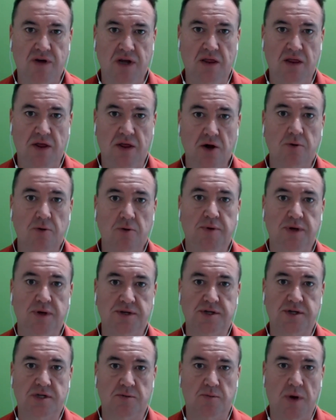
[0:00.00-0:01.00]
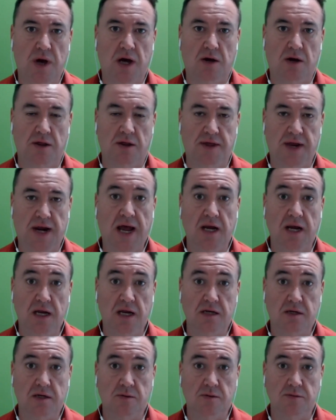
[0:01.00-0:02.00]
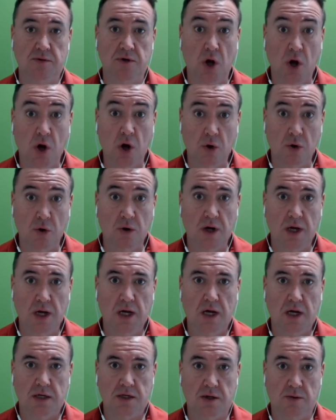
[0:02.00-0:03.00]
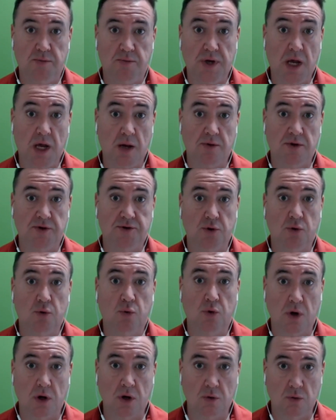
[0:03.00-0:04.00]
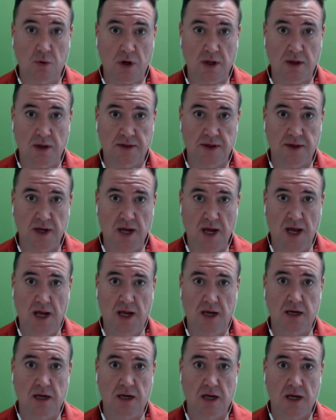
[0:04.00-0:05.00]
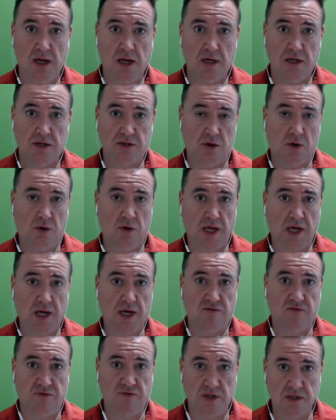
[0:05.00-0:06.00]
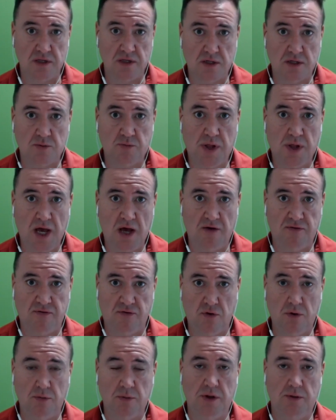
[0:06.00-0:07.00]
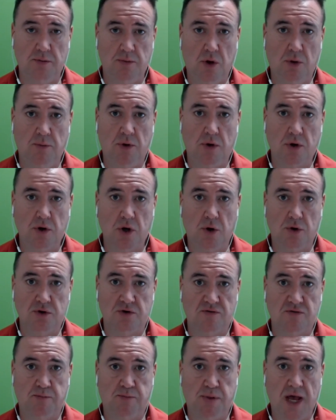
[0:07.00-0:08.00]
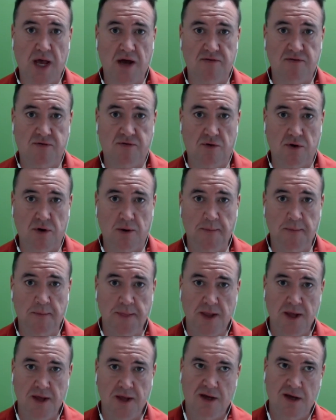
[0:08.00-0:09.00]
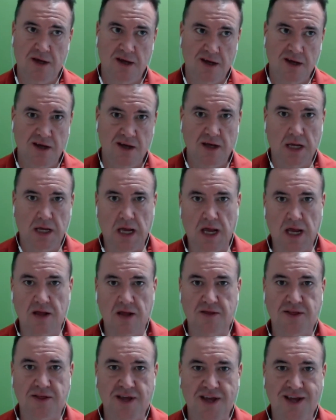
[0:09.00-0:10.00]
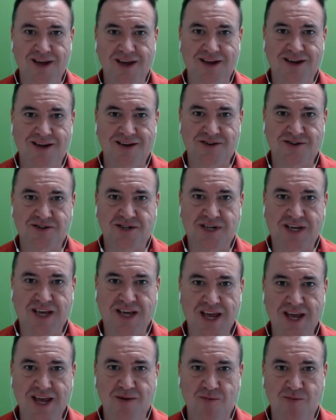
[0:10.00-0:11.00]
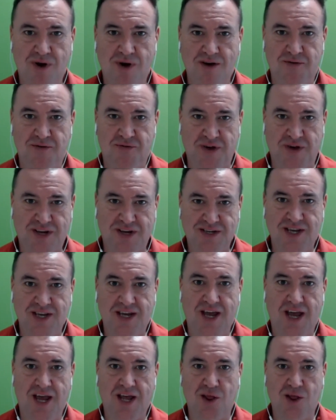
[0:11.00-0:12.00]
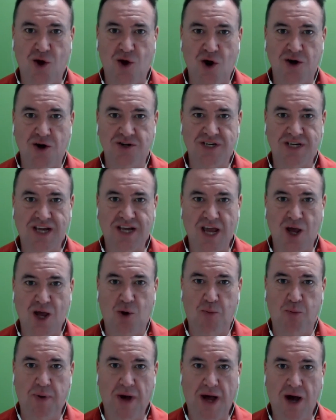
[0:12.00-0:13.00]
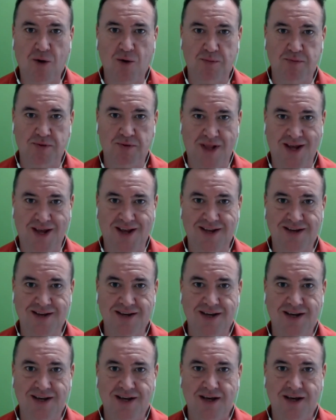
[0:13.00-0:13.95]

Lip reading: in their business model that I need to know to be able to work with. And so like Vince's platform and the mobile coach platform, in the scheme of fixing a large scale power plant,